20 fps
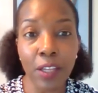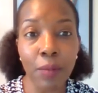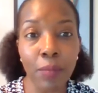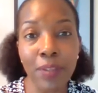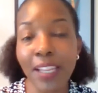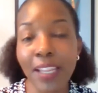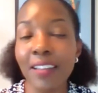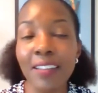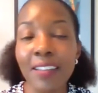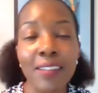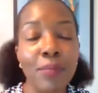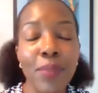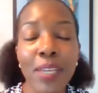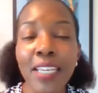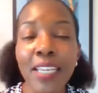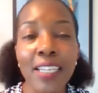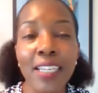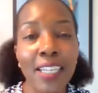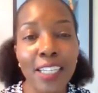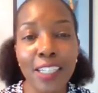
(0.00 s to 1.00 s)
But that doesn't
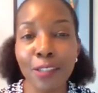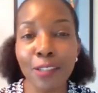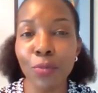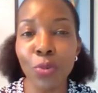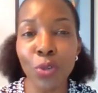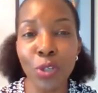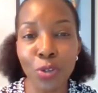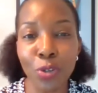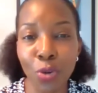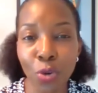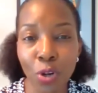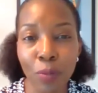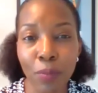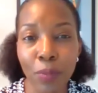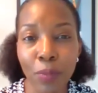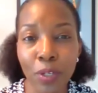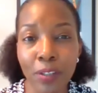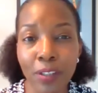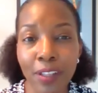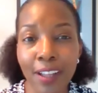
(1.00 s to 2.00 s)
make it any more
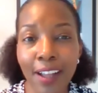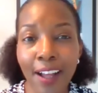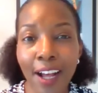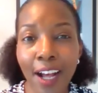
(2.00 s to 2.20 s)
normal.